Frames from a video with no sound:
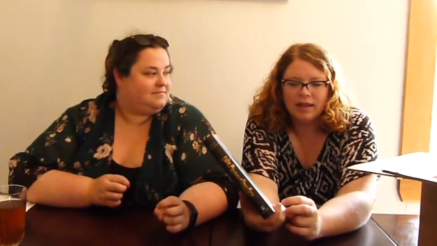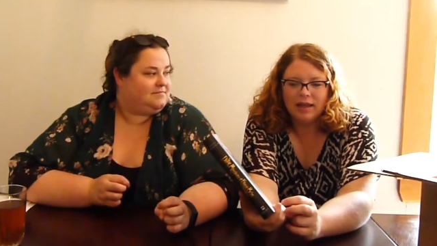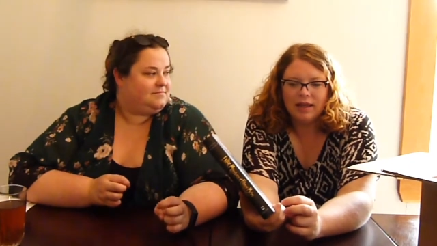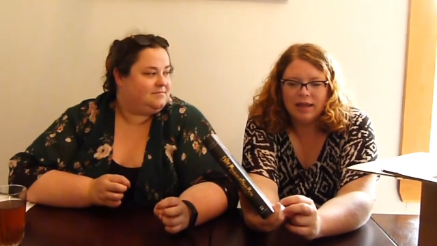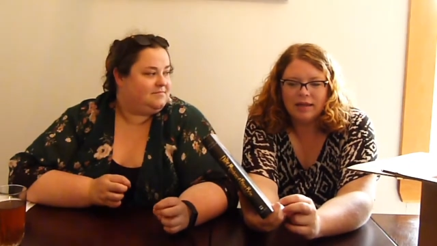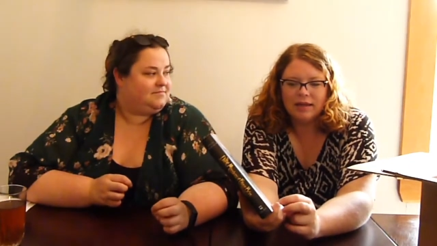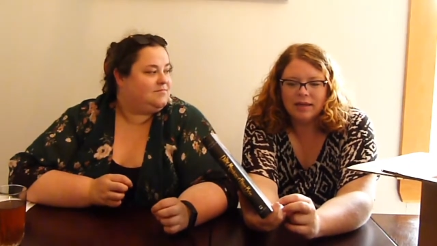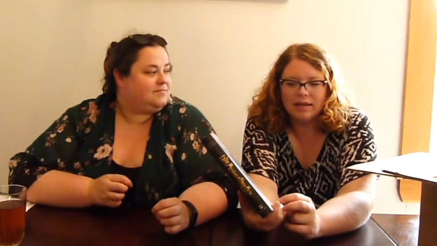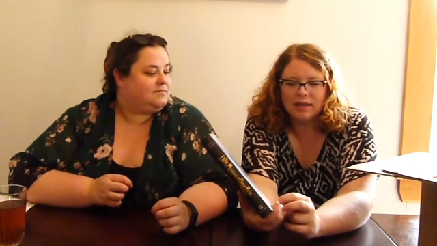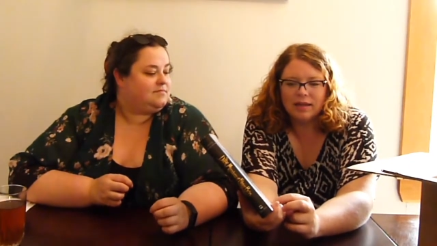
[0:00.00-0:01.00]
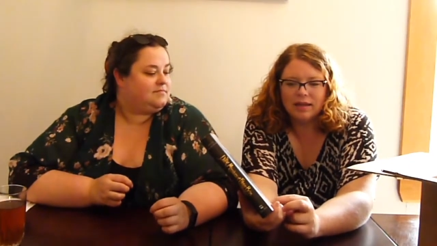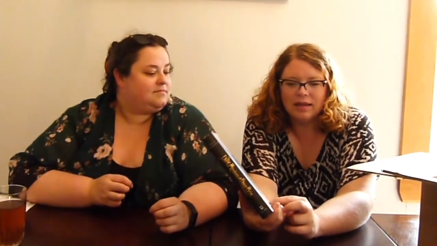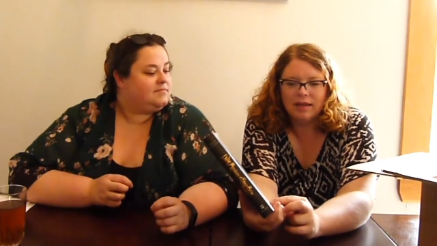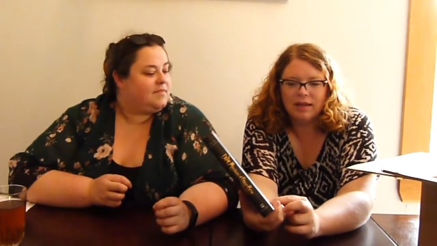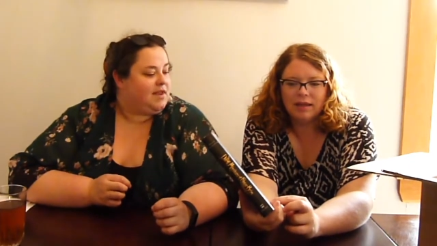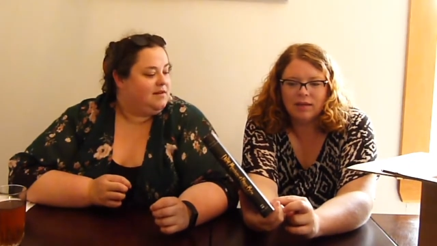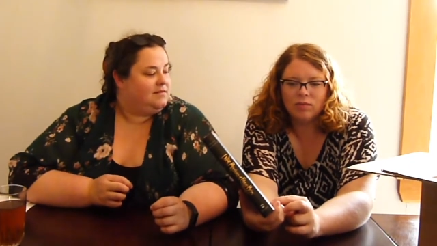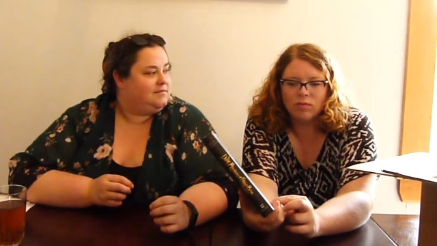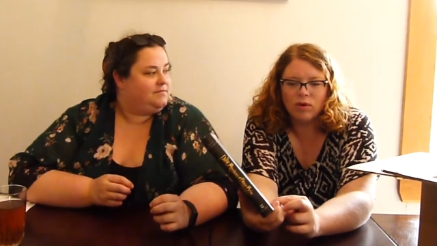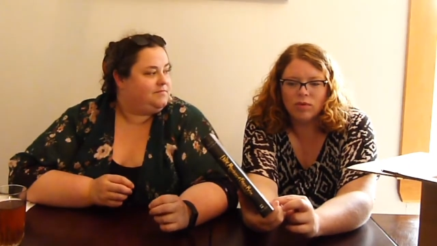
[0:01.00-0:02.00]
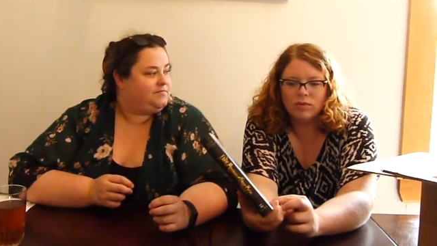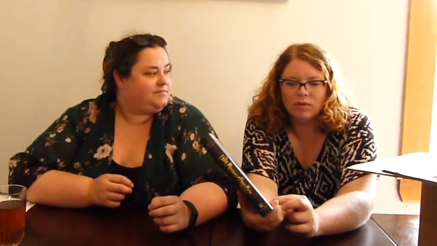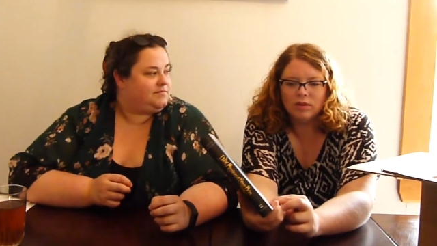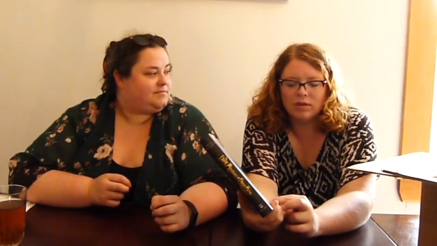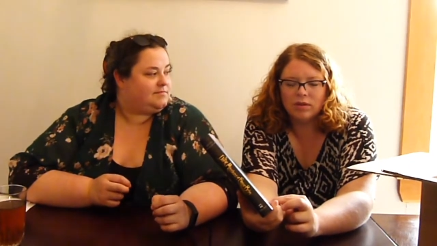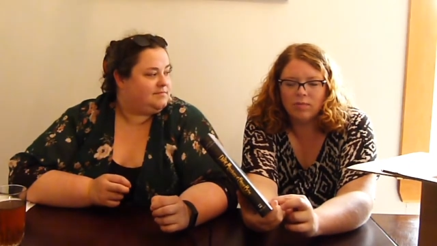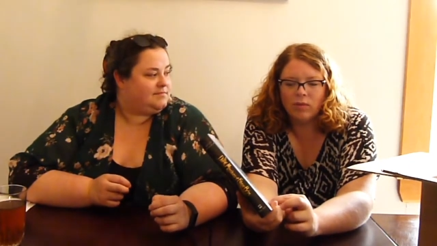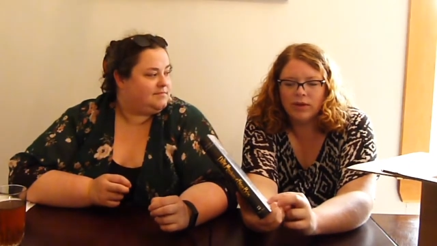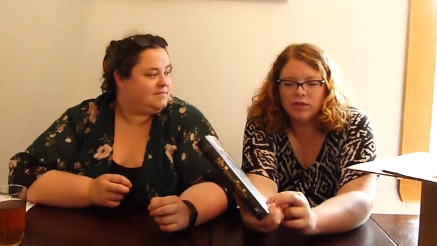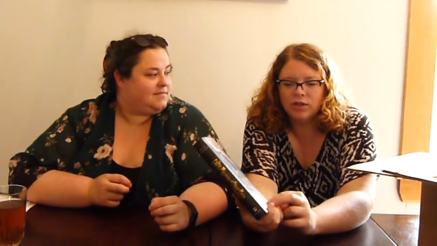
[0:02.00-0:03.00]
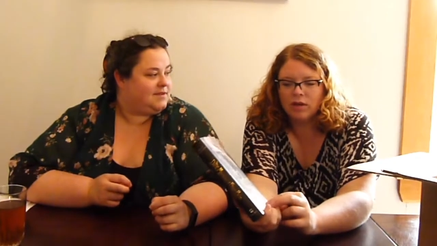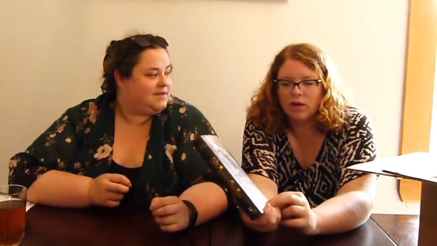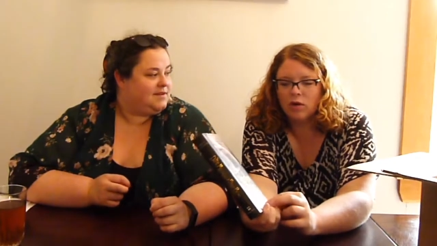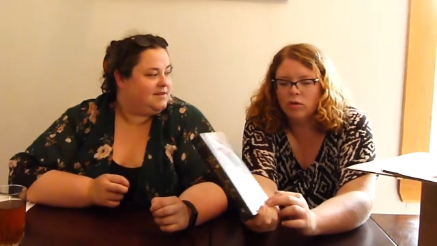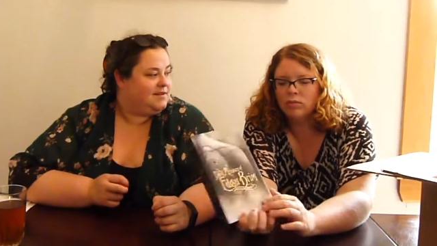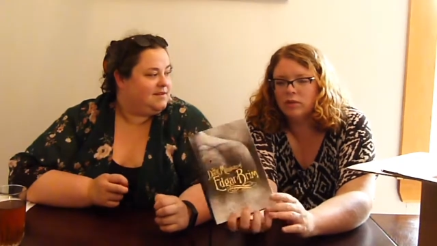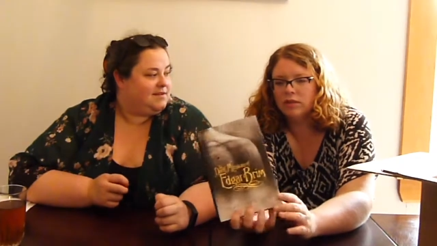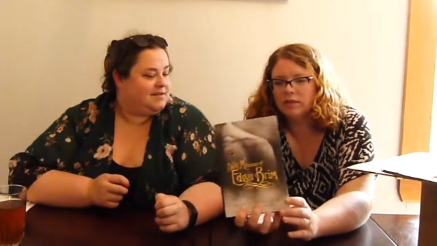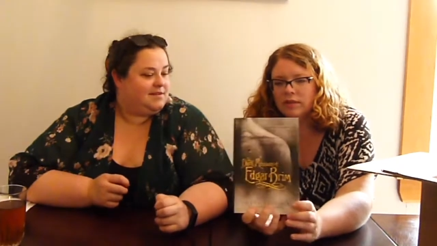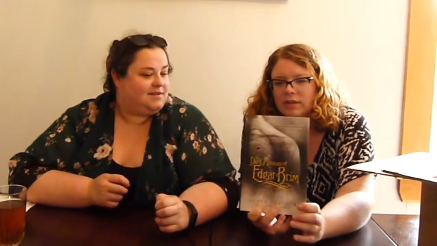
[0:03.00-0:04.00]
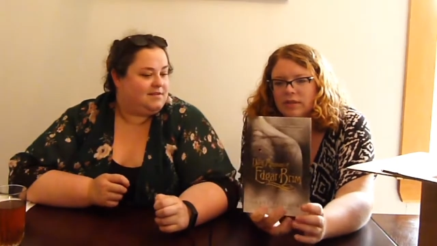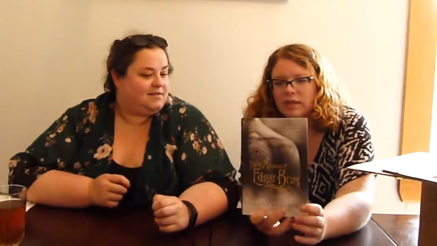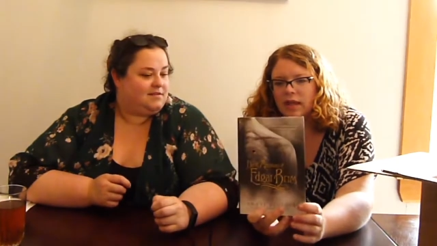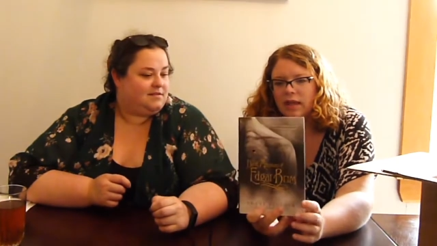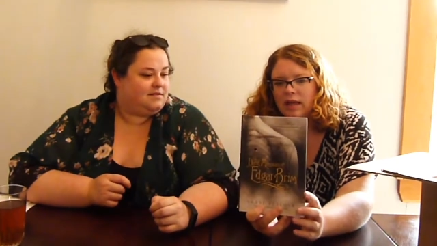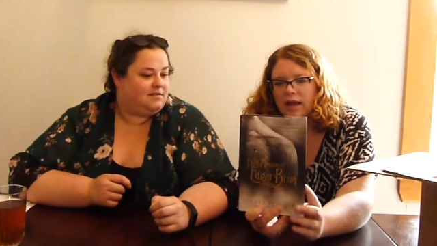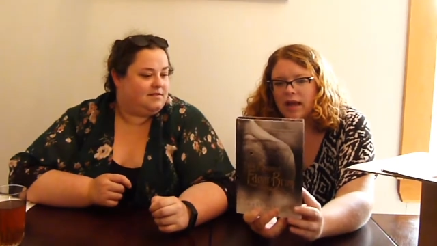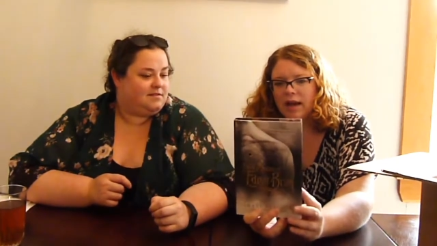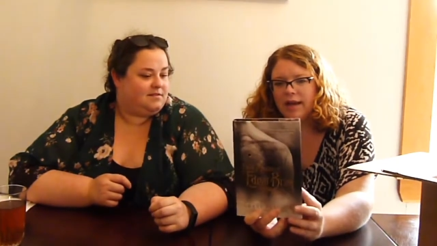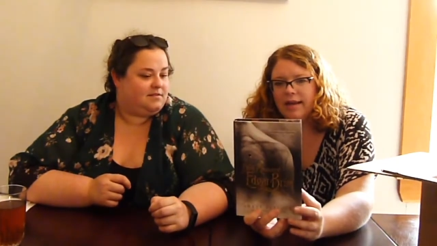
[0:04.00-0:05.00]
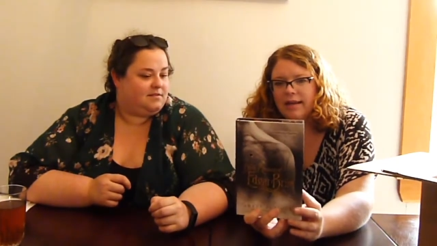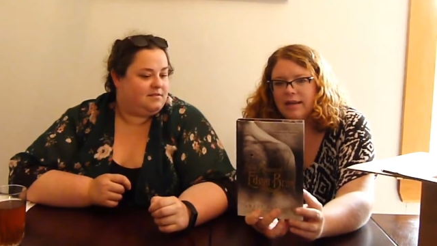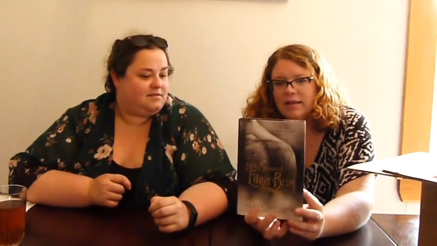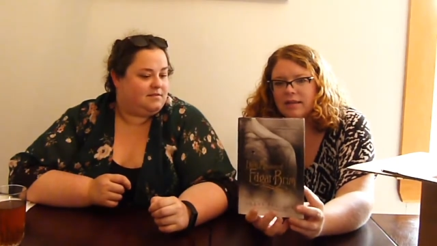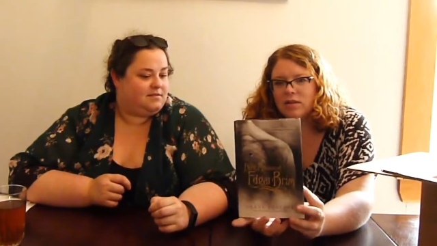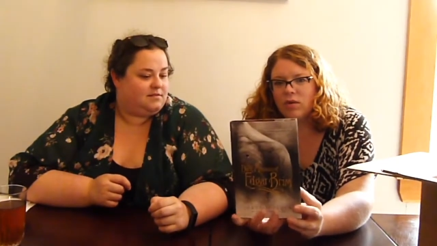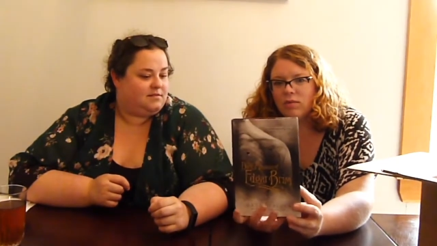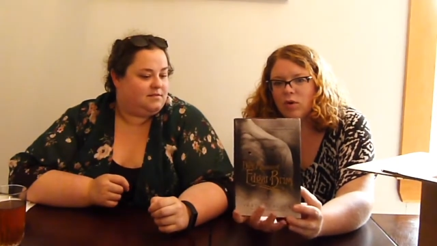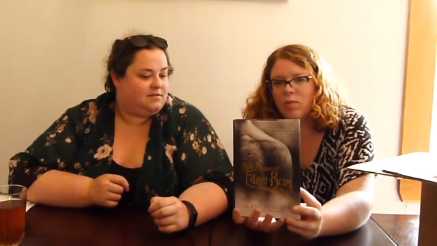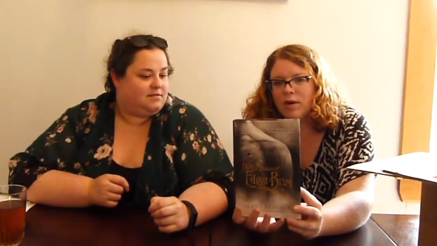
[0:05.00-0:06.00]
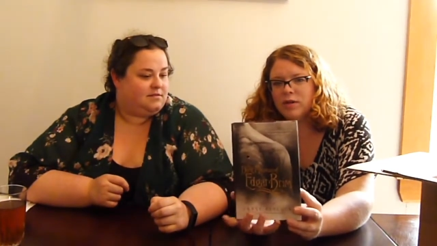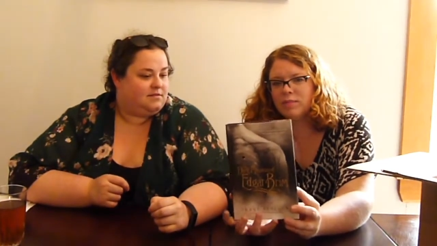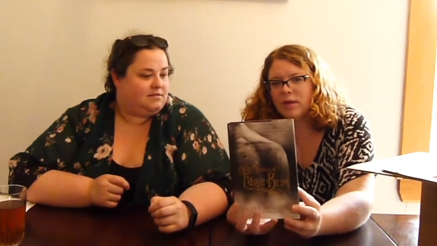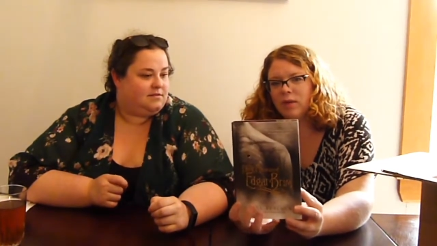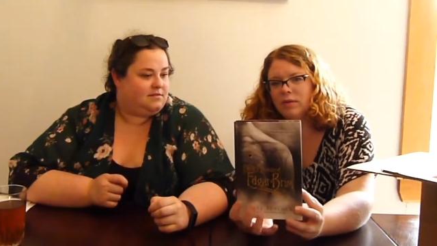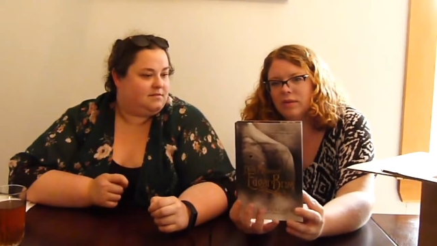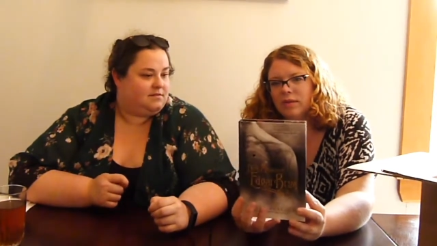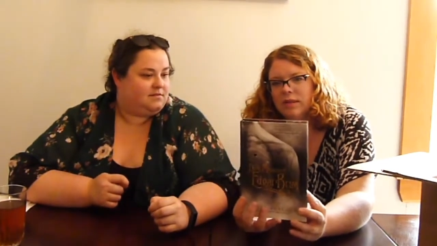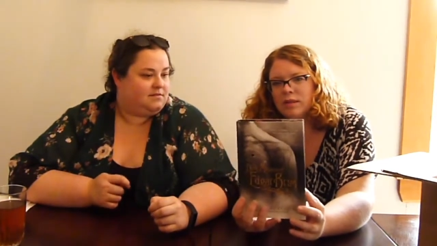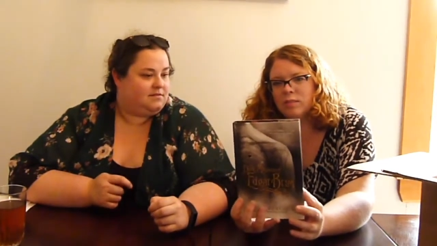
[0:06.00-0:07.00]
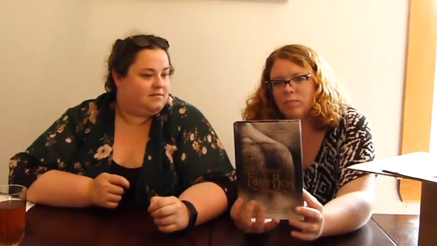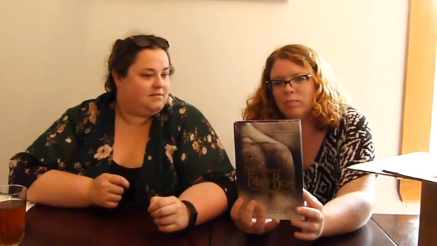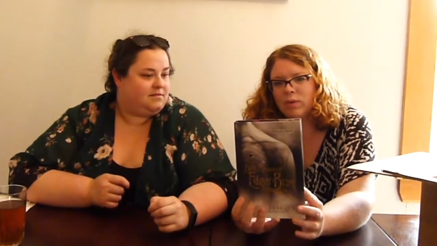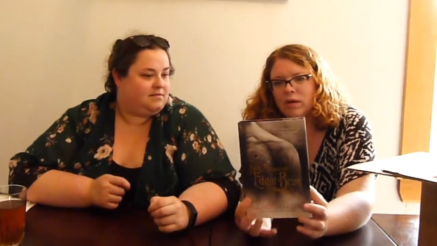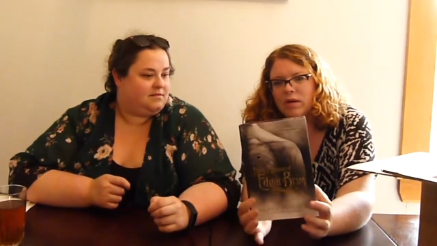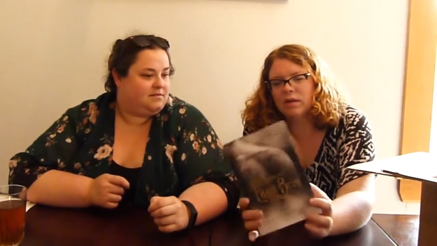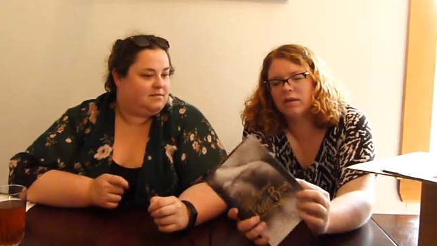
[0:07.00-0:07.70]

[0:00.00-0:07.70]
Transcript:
Speaker 1: And he wrote the Boy Sherlock Holmes series. I don't know much about this book.